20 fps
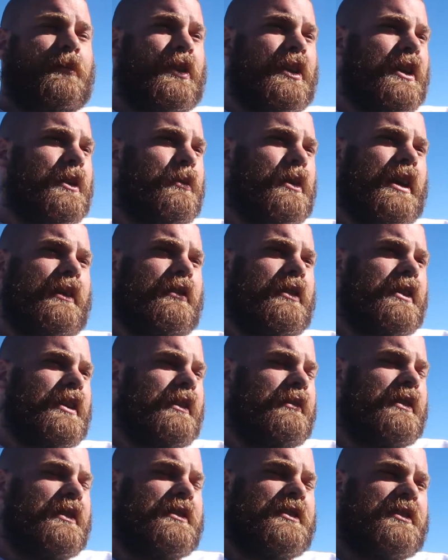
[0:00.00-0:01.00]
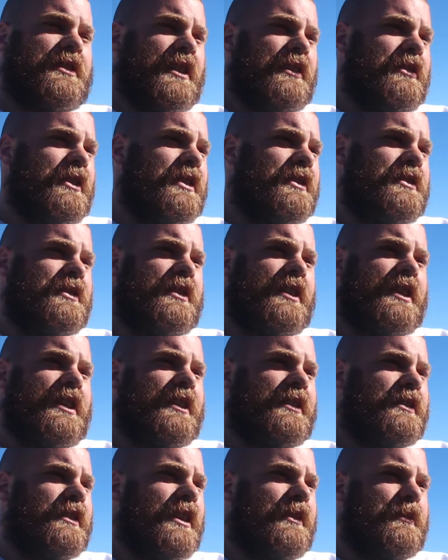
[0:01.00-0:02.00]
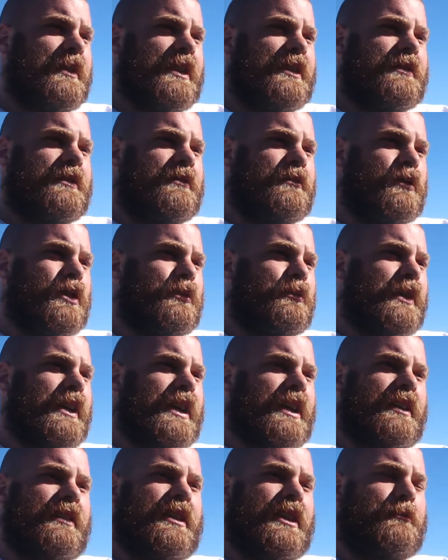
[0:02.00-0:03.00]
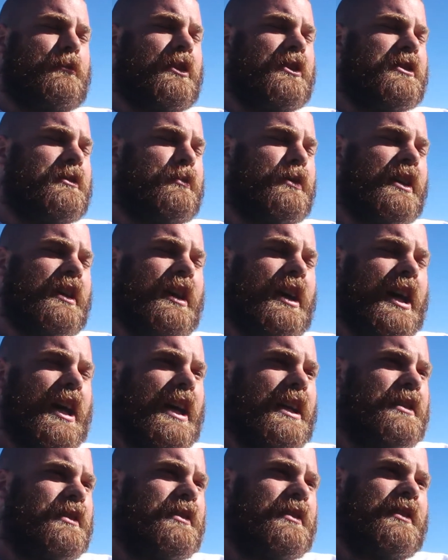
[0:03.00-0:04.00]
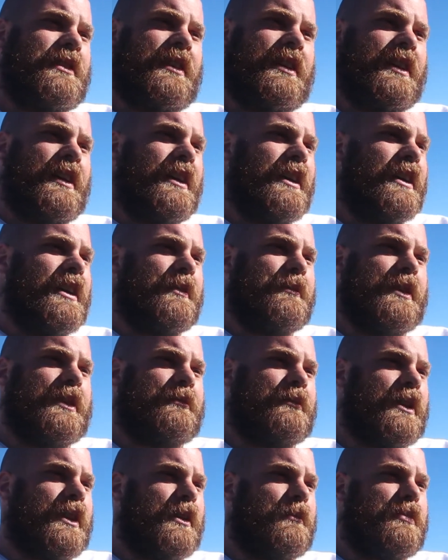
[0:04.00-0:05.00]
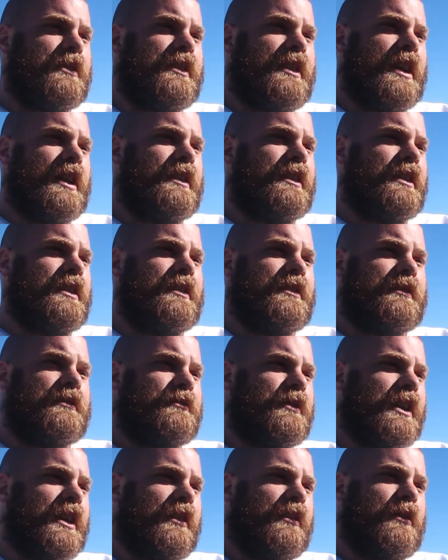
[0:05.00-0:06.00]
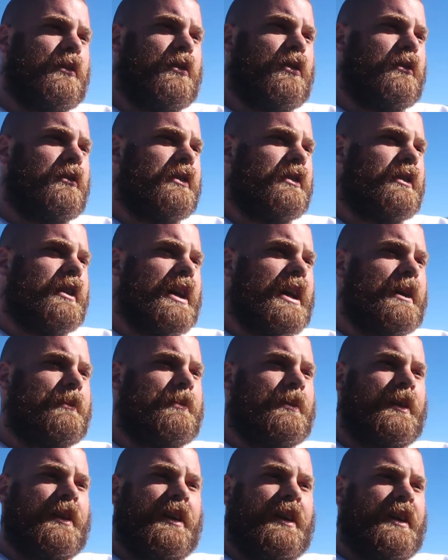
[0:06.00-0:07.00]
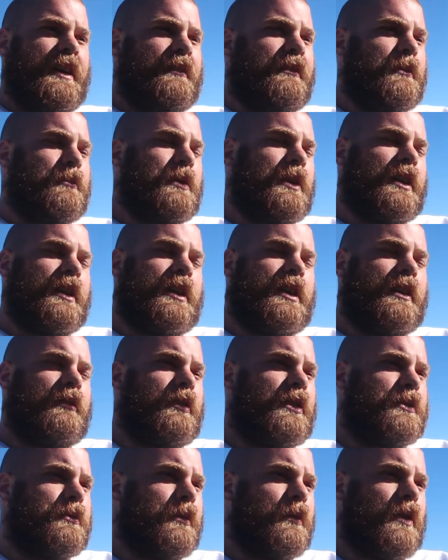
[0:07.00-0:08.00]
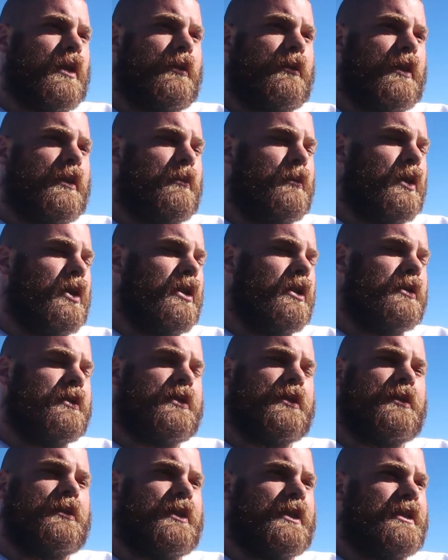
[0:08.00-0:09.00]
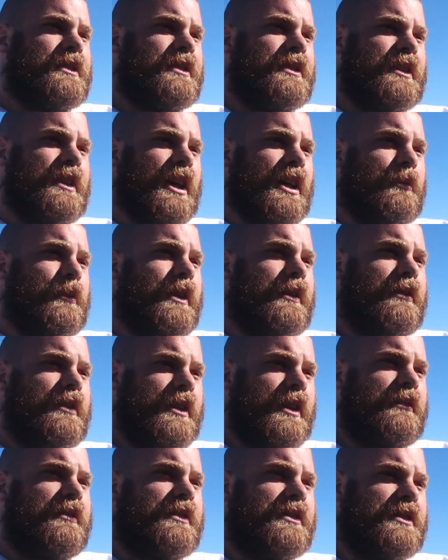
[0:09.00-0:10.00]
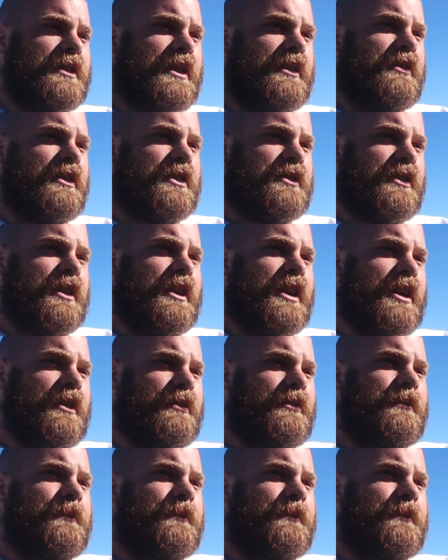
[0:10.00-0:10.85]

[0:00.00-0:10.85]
Really, whatever the defense has given us. I mean, 1 week, team wants to bring gas. I mean, we're going to protect it, and we can throw it over the top. If they're playing coverage, we want to run the ball. So it's kind of whatever the defense has given us right now.